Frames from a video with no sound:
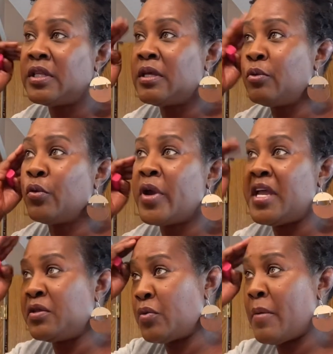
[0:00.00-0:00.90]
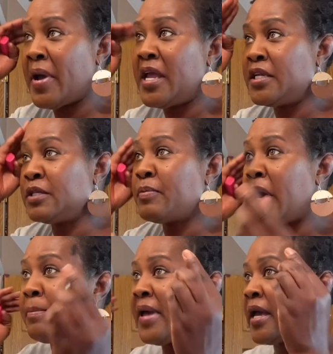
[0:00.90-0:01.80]
Them grays around my edges
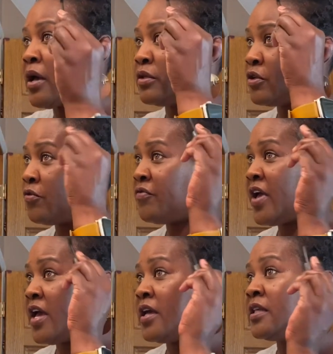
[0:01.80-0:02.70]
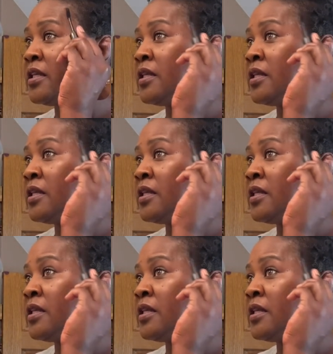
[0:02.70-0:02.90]
pop back out so fast.